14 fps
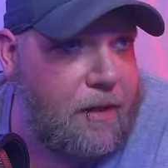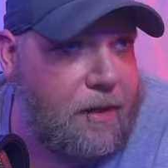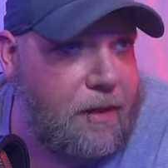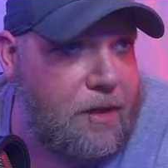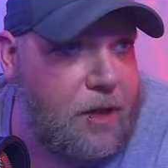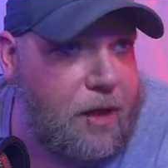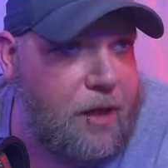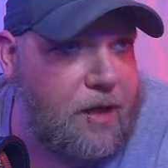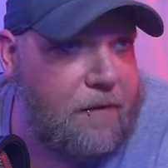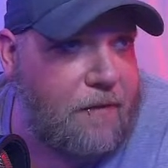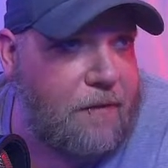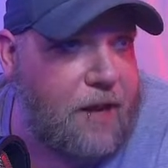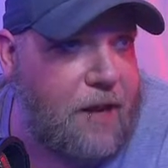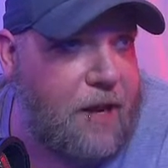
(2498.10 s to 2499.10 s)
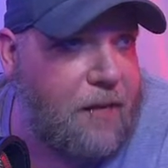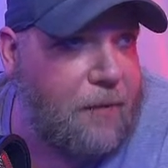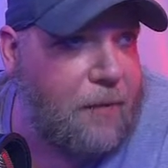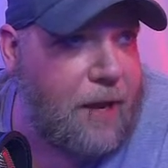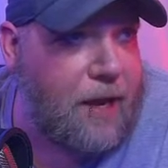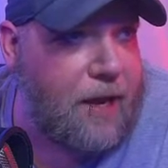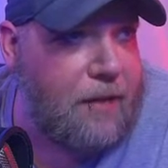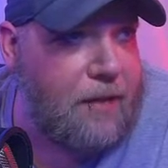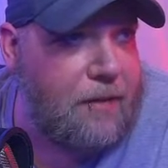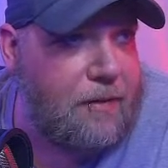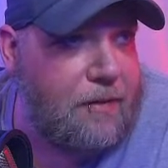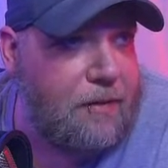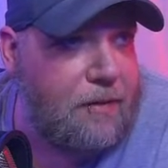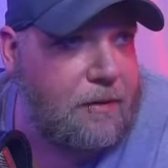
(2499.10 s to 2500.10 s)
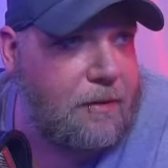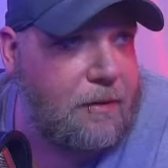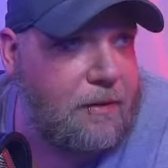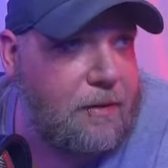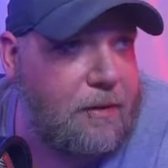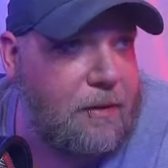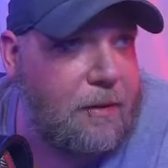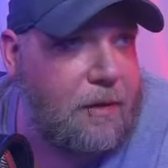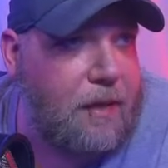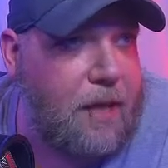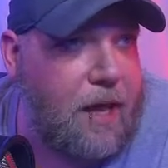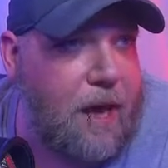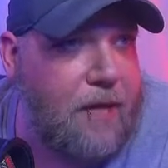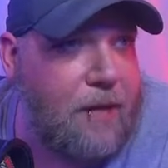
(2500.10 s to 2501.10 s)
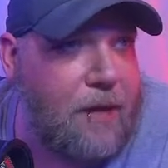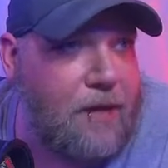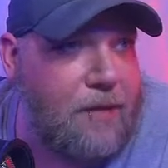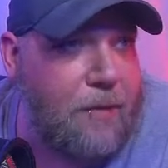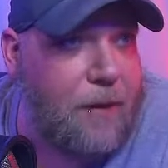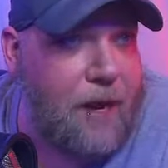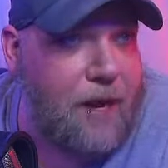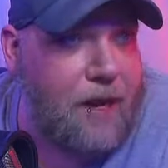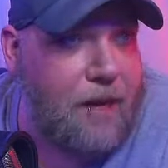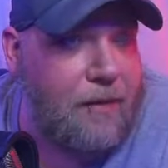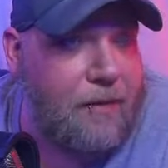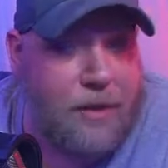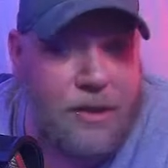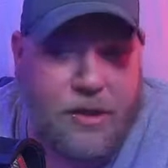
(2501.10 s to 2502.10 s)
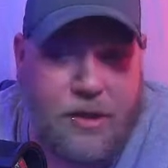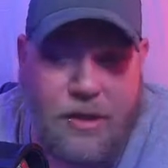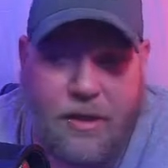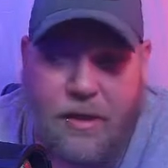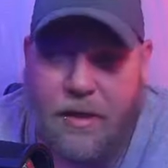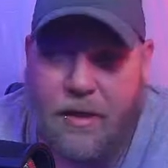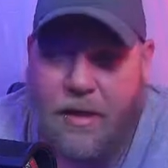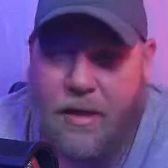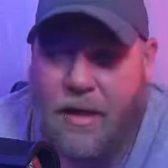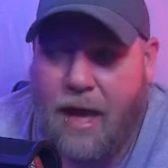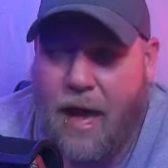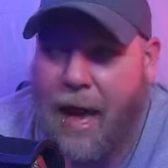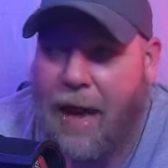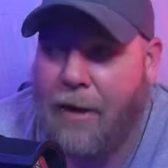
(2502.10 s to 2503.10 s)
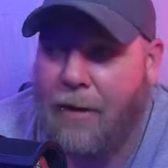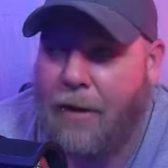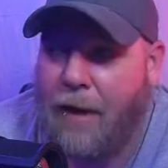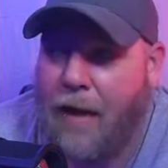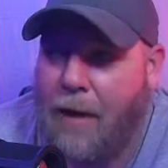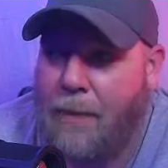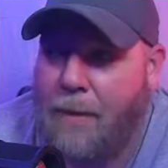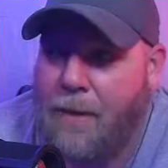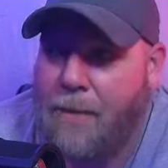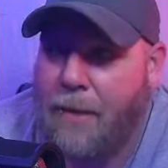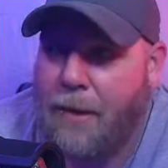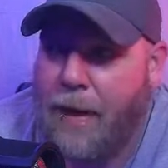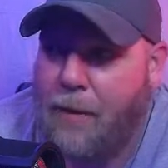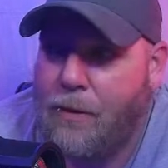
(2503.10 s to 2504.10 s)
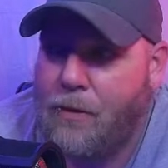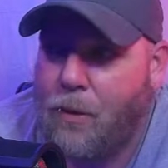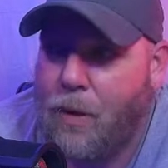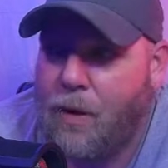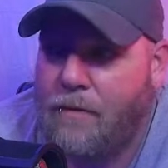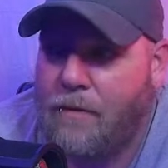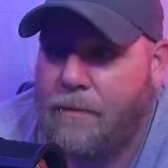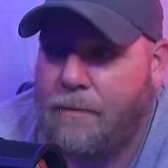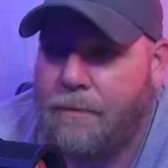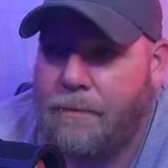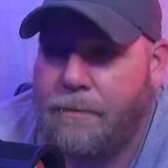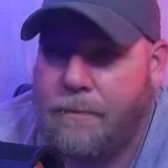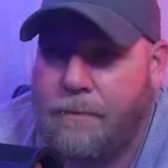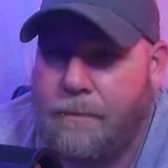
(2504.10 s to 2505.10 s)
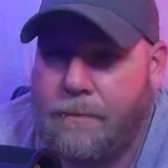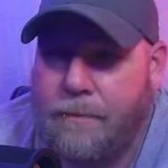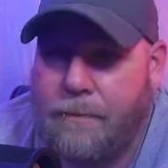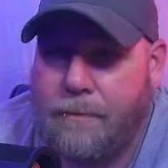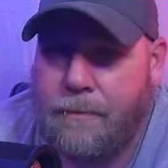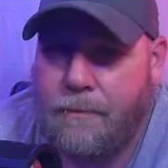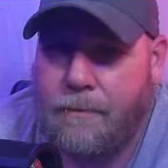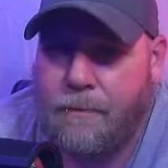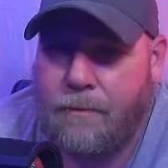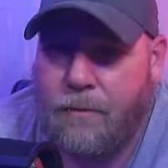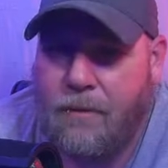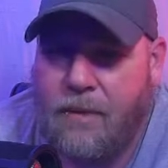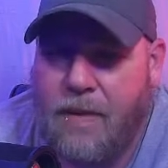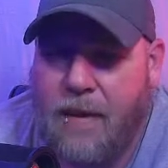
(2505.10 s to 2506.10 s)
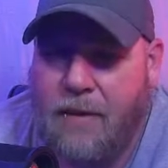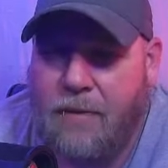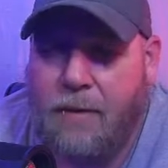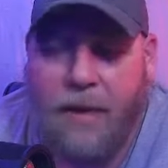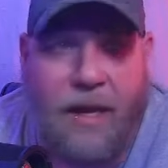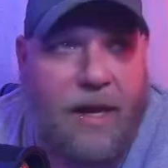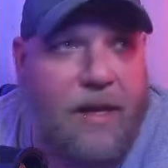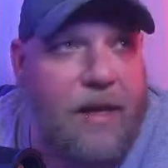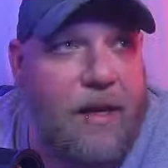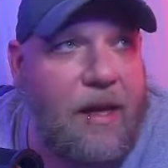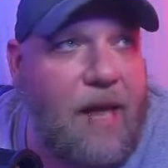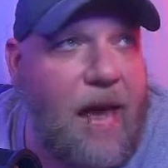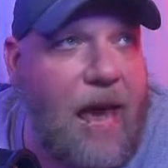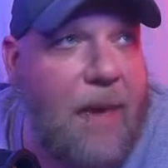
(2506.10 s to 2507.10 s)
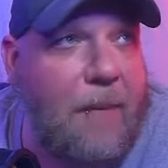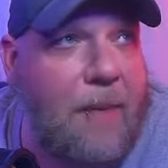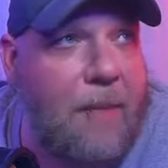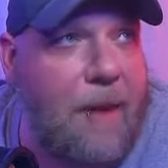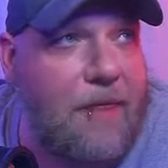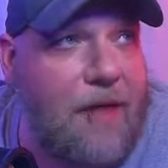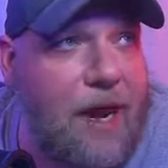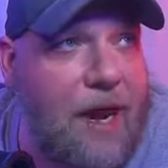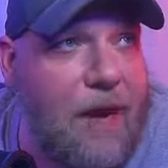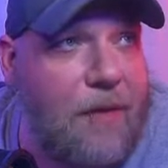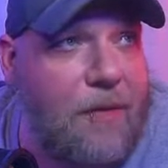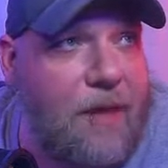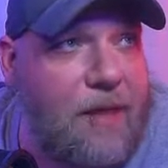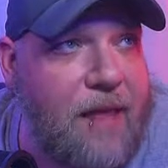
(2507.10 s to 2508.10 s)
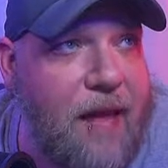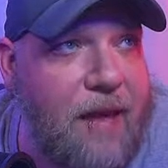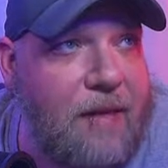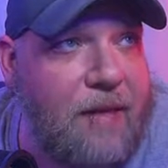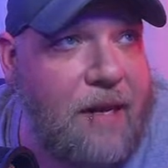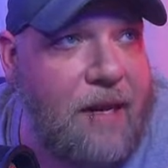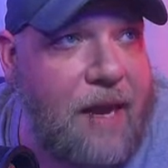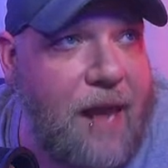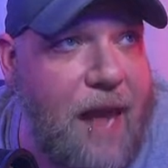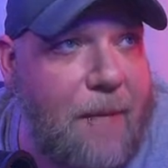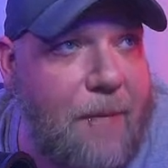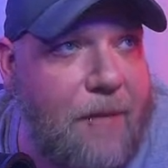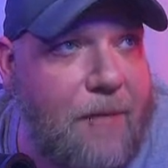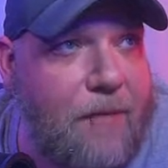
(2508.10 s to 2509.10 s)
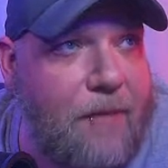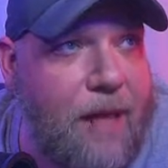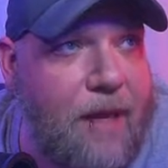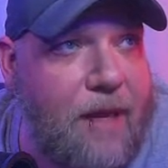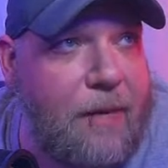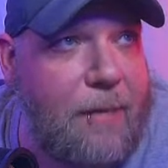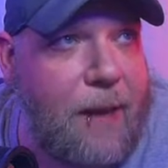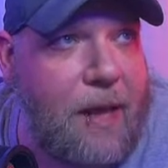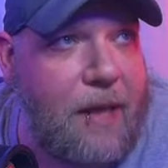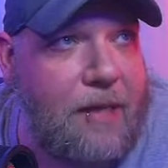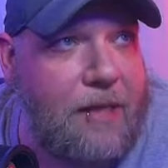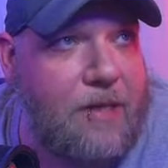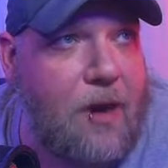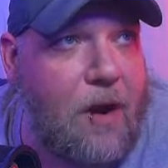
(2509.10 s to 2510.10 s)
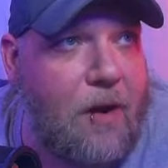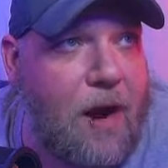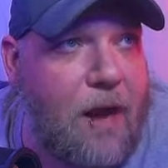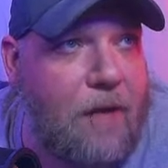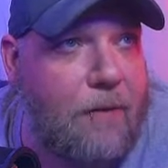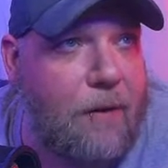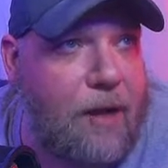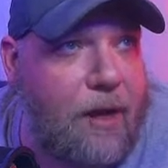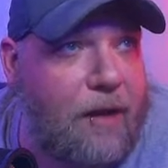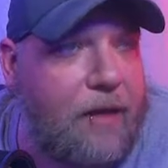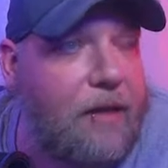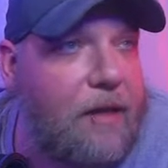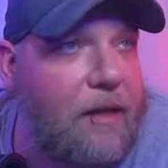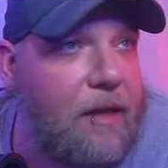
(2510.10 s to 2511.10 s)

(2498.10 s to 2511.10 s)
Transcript: Charlotte defeating Rhea at WrestleMania, which angered a lot of people, and I was one of them. Was not really happy about that. I don't think that needed to happen. They could have made a star out of Rhea.